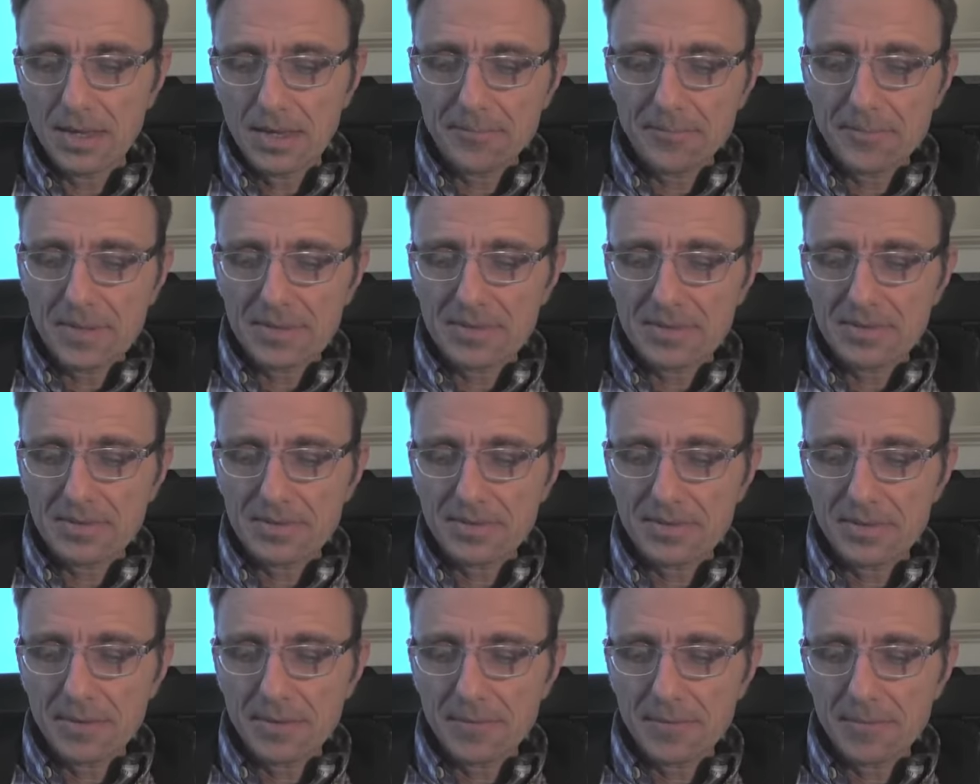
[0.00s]

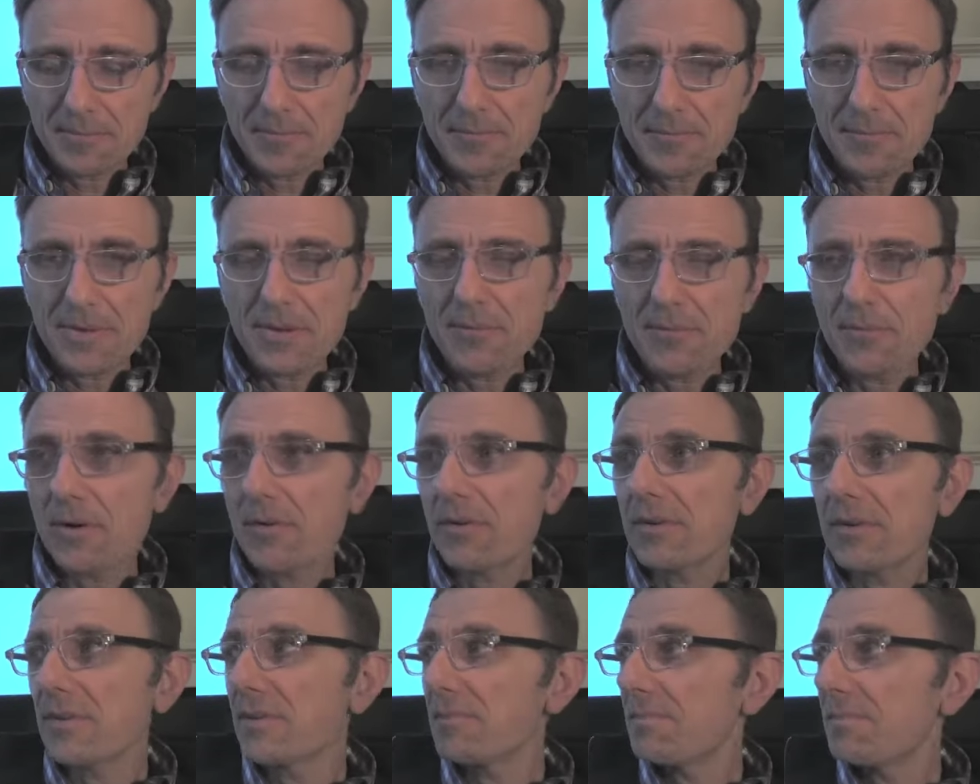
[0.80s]
But we
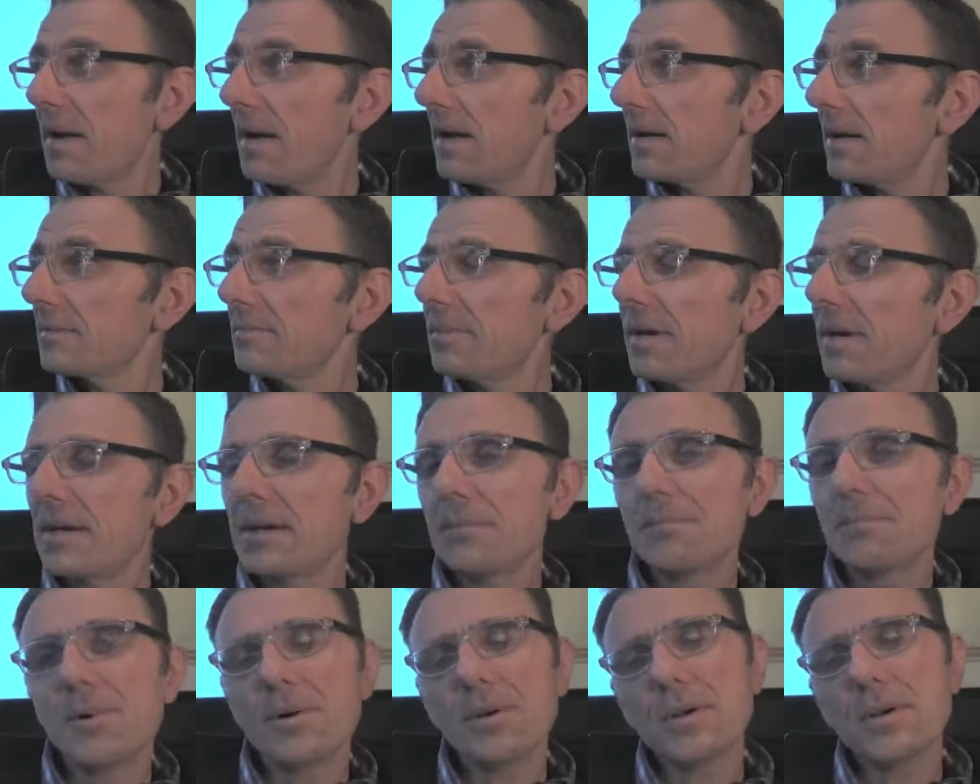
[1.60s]
were inspired by
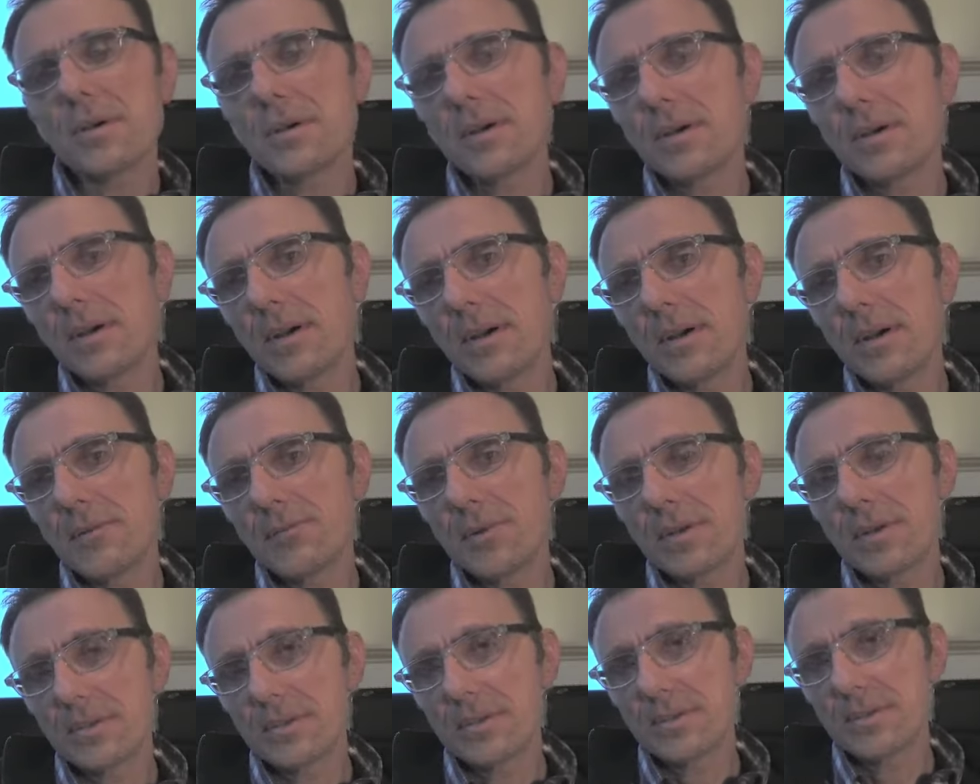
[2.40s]
a book
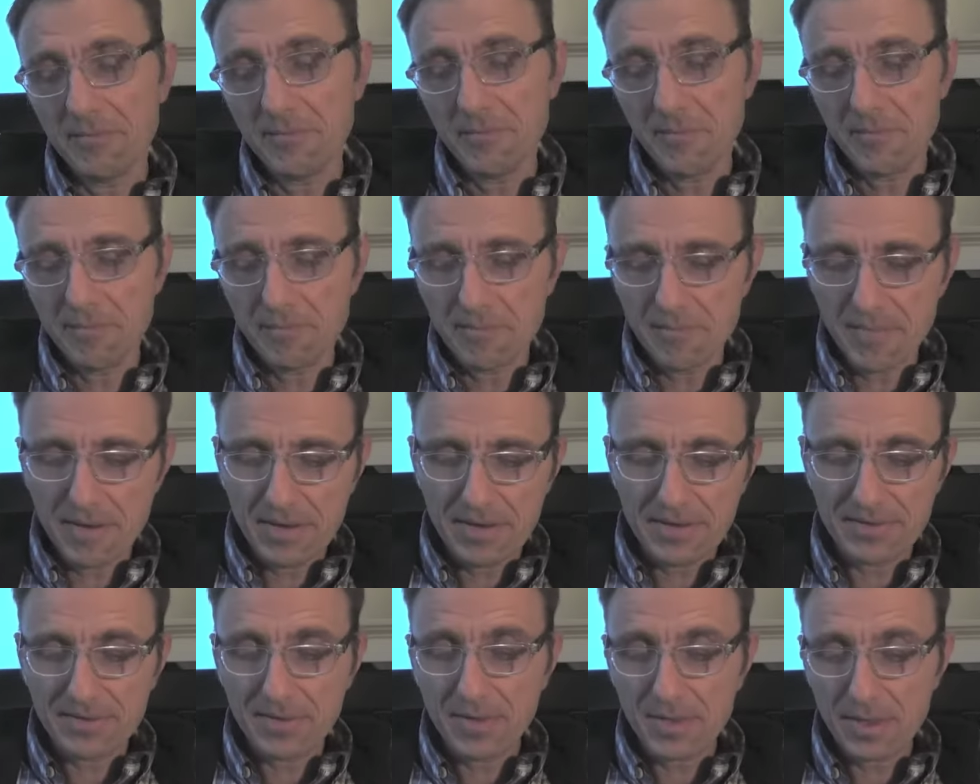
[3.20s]
written
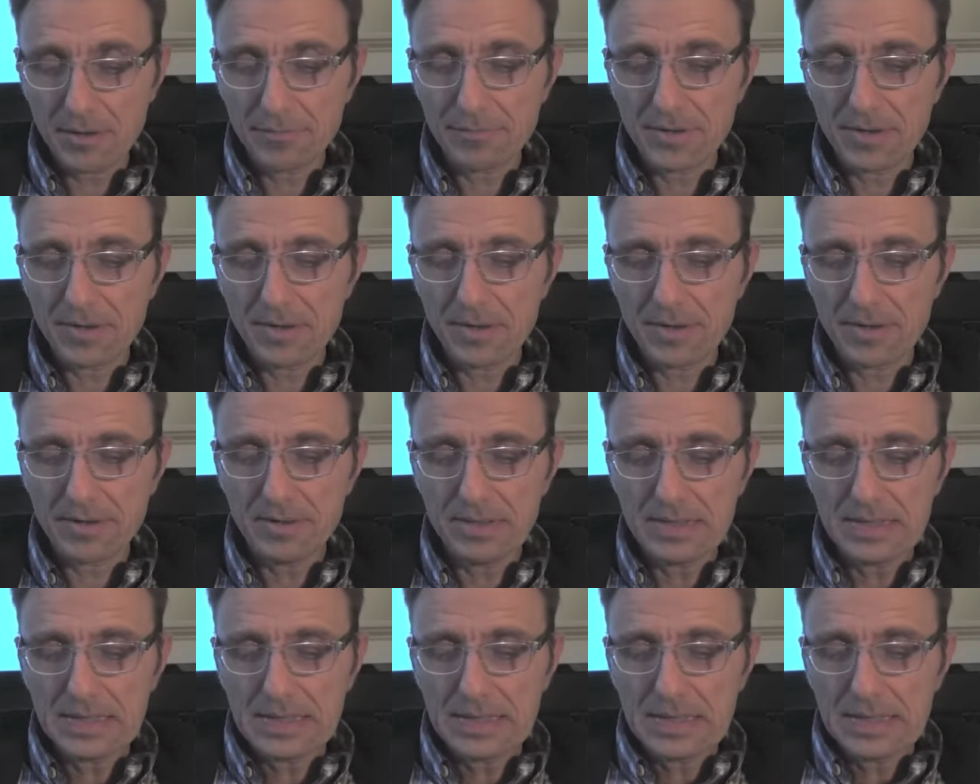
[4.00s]
in South
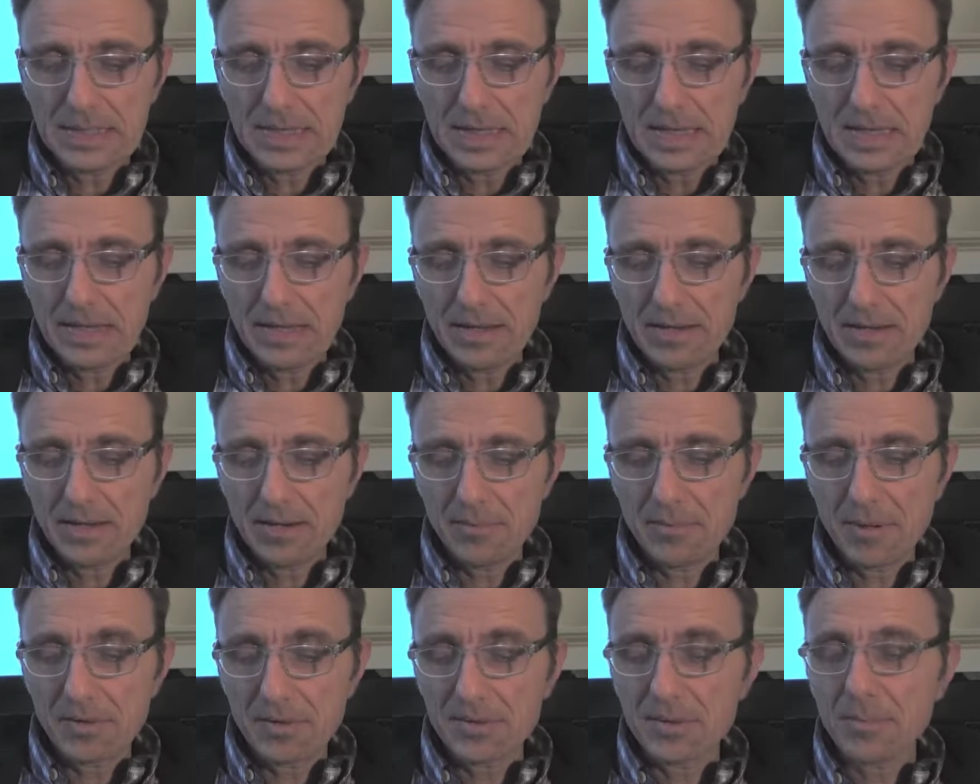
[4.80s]
Africa
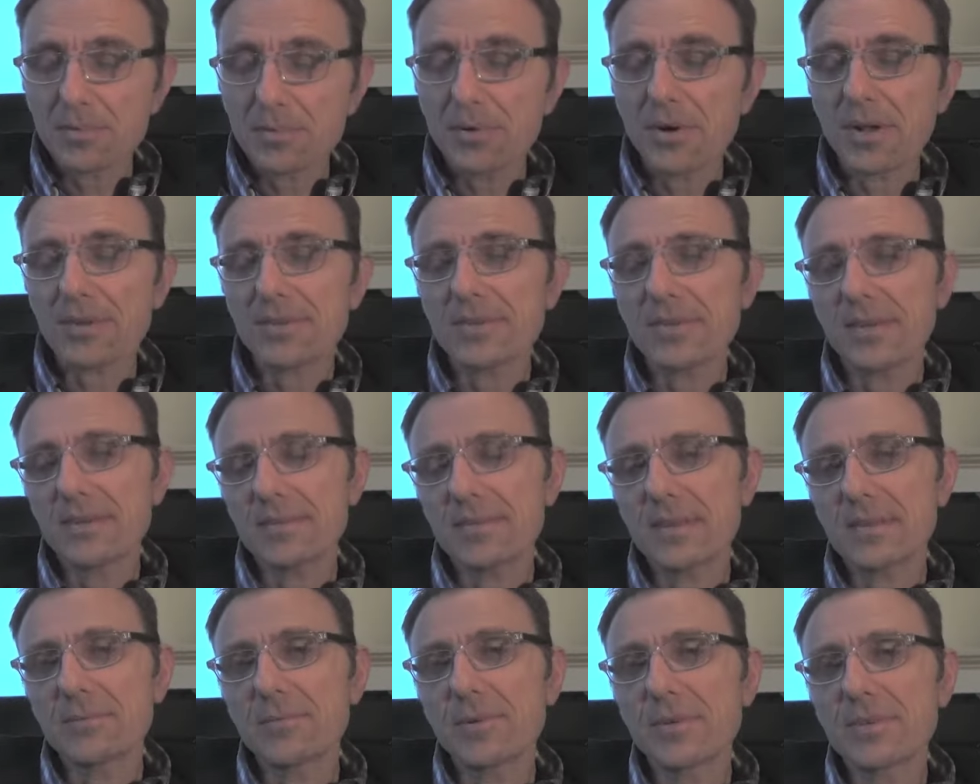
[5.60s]
about the
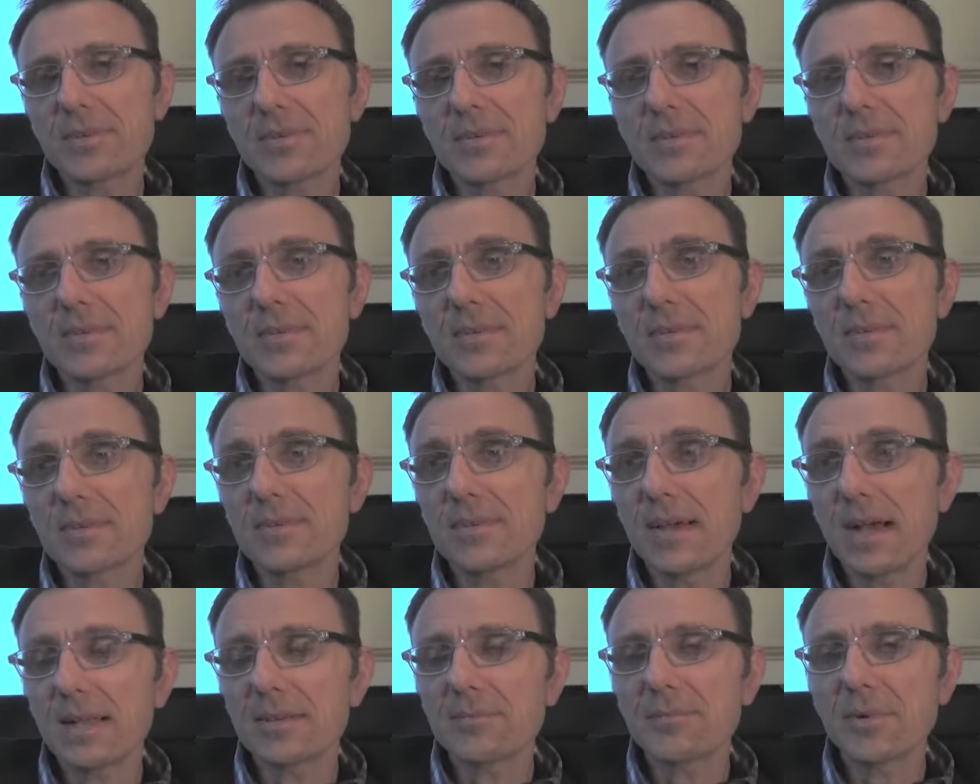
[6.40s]
process that was
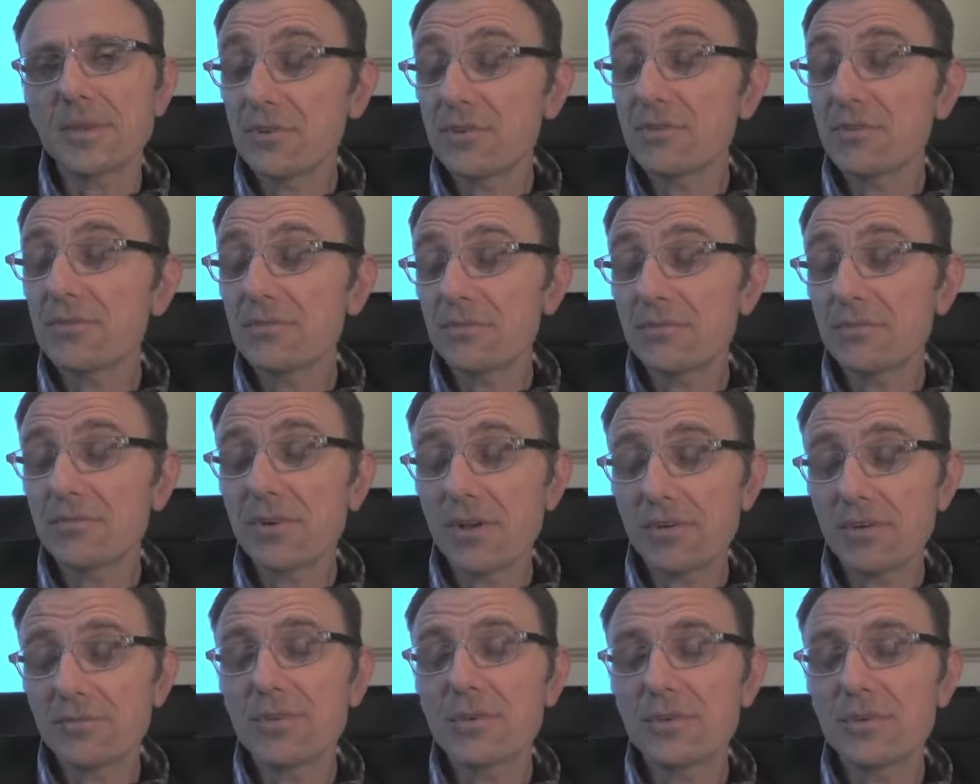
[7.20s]
done with
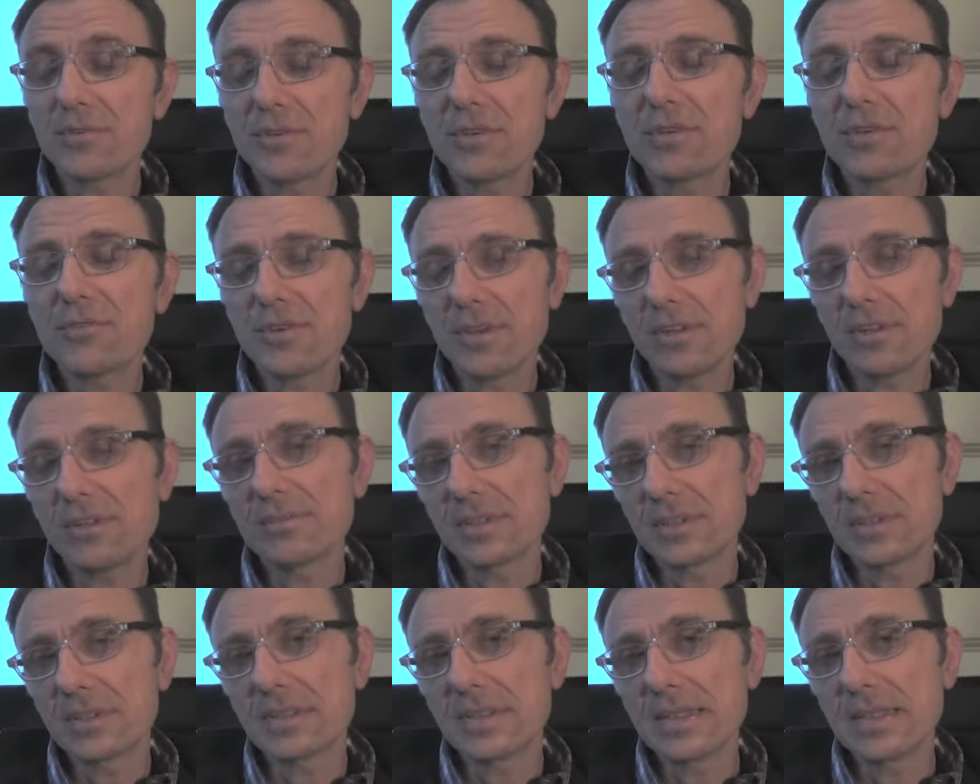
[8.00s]
refugee
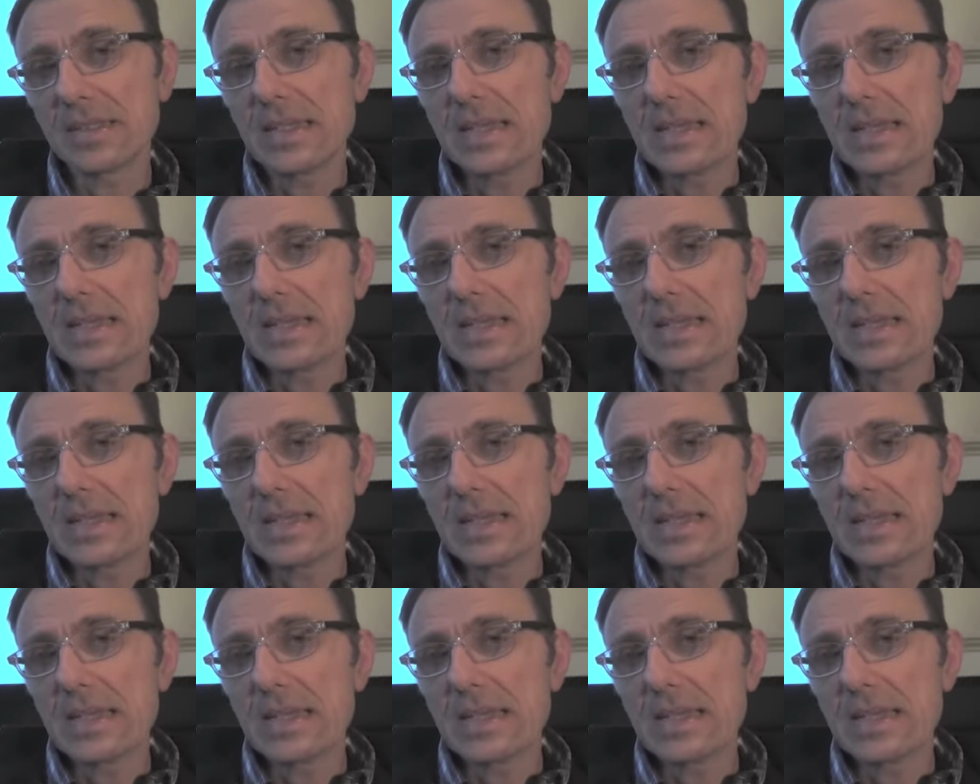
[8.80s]
children,